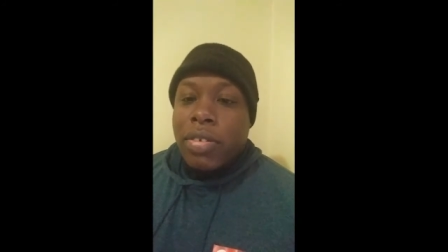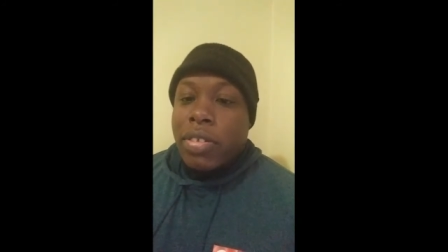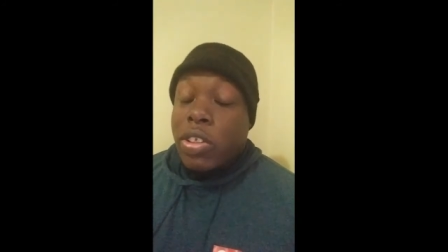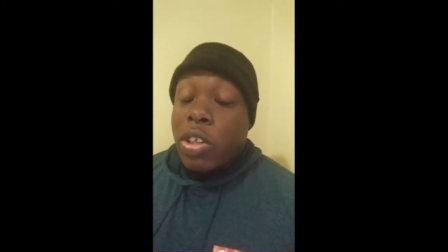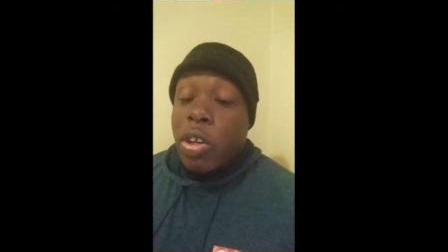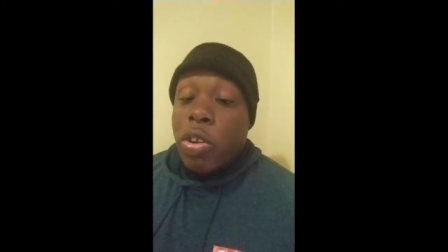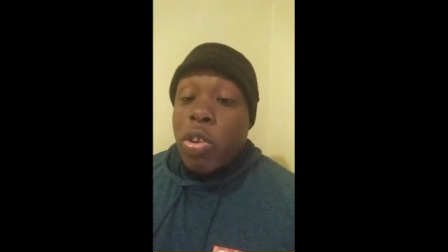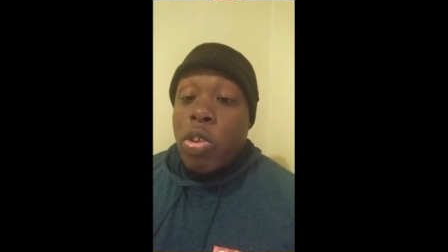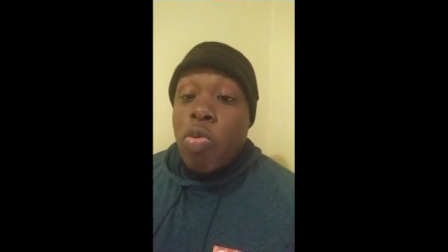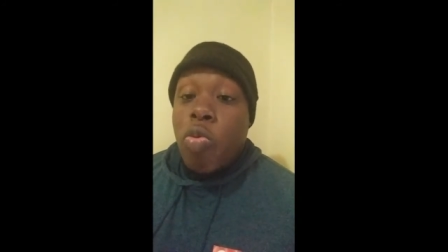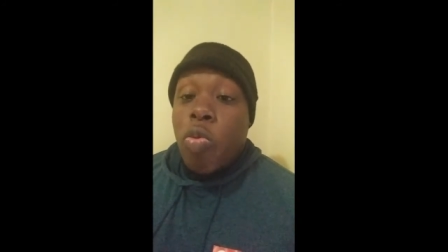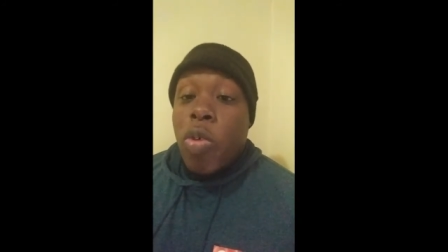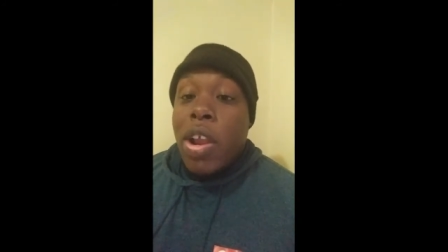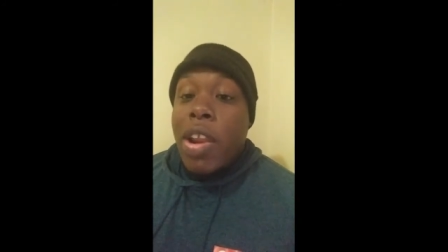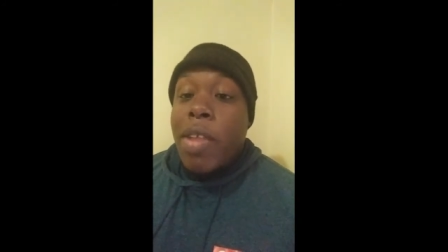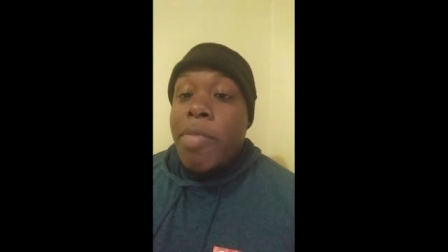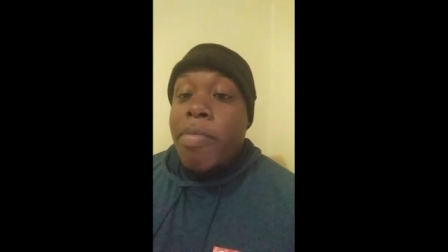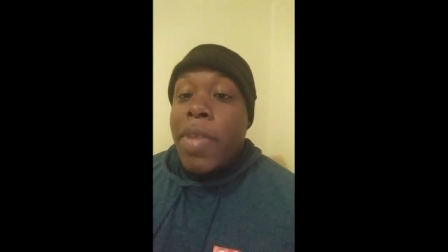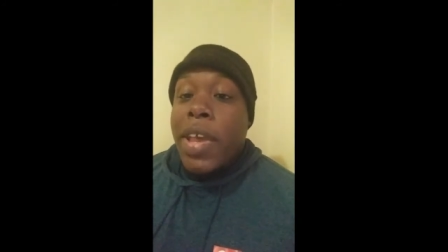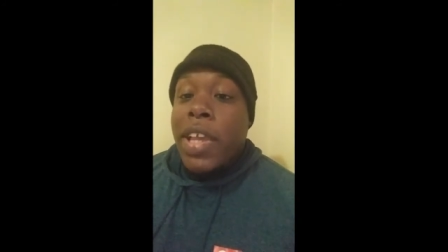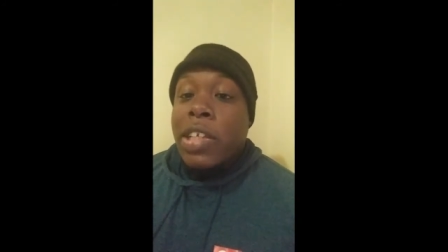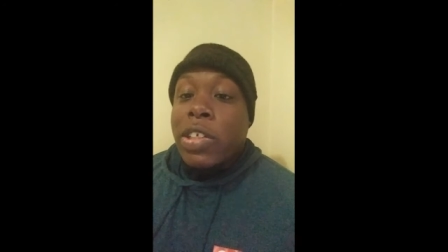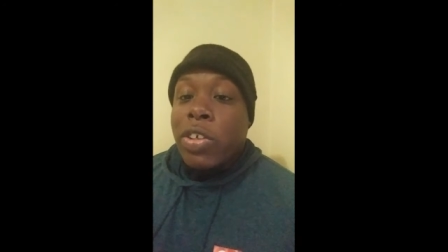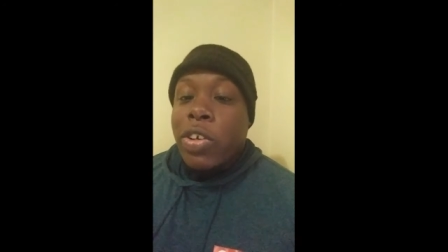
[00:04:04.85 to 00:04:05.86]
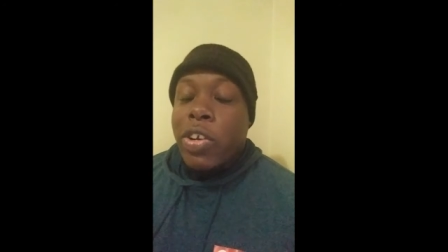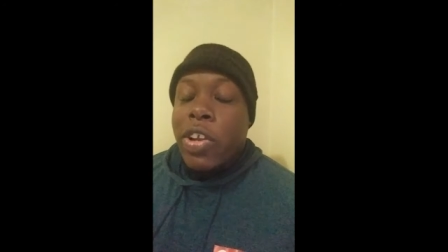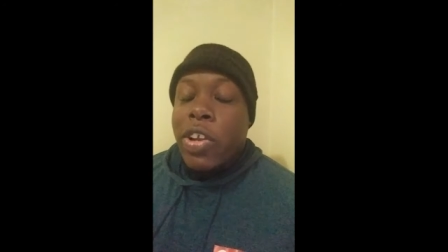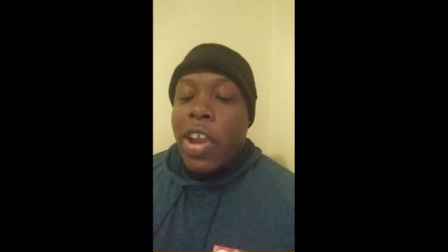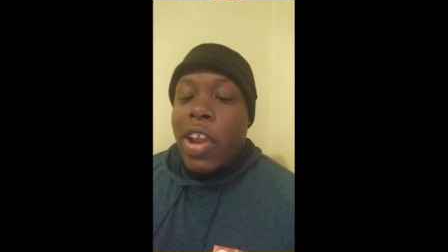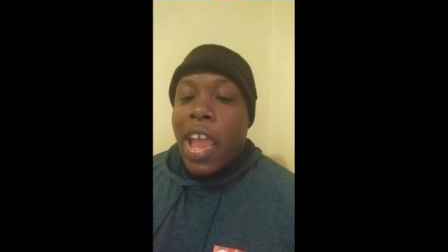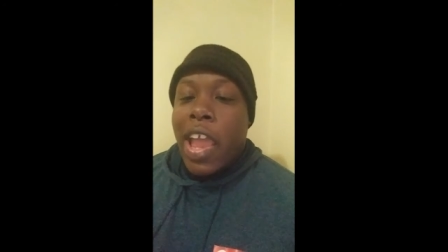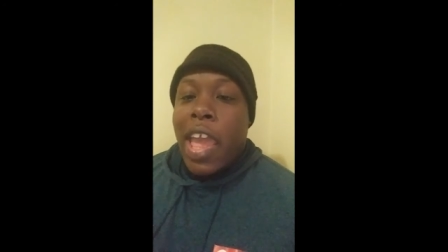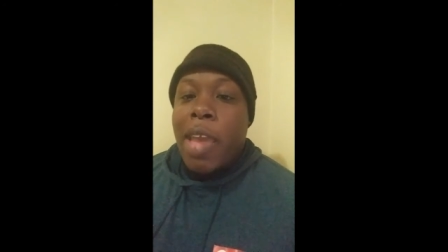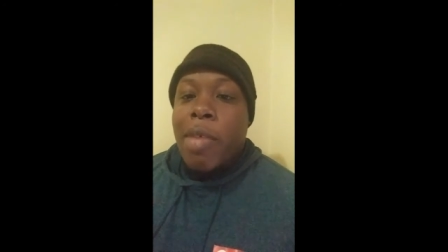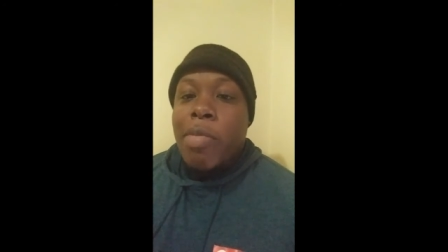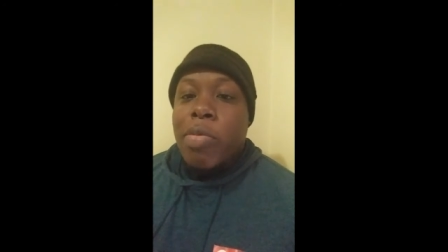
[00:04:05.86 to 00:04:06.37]
So you want to make sure
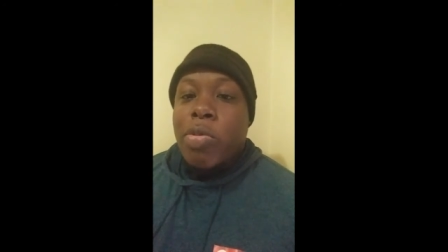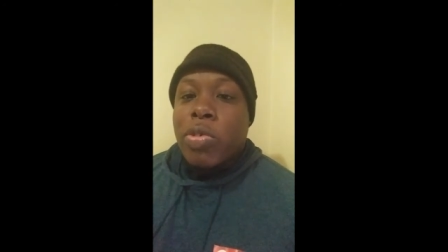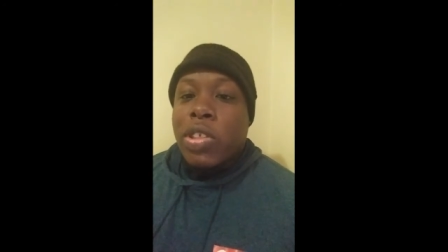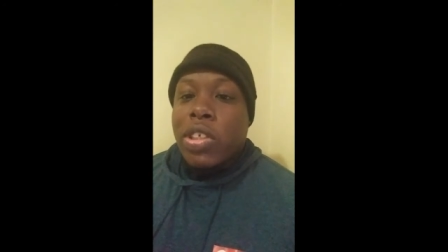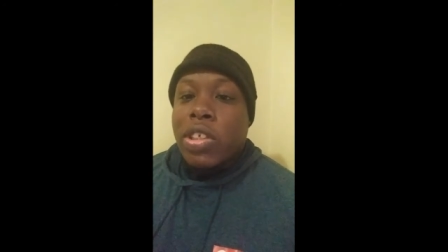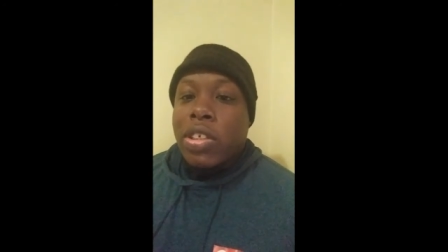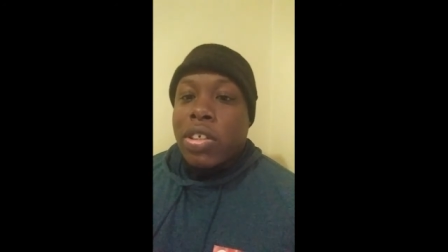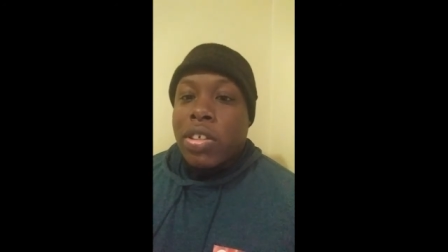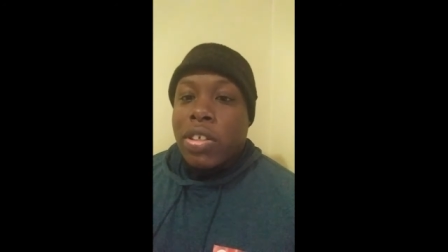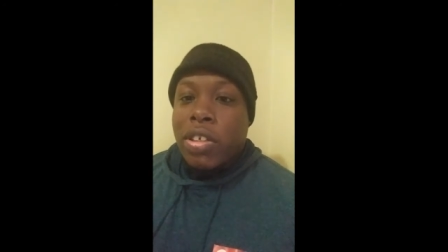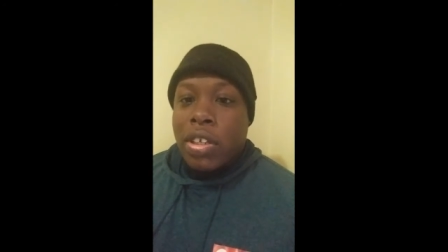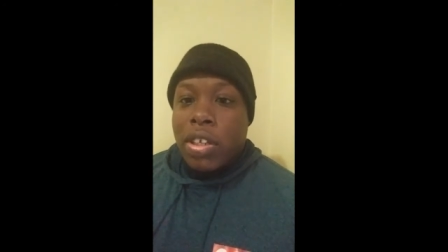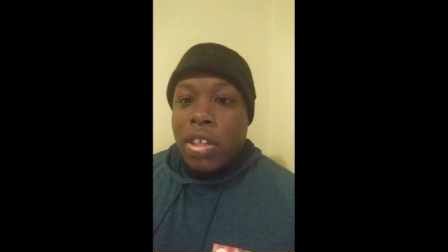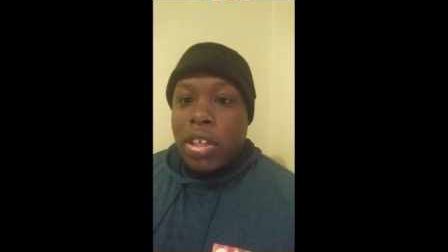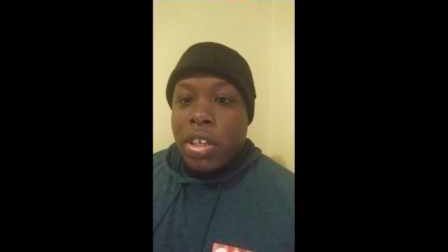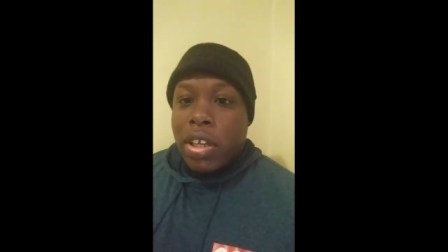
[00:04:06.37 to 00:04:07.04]
you're able to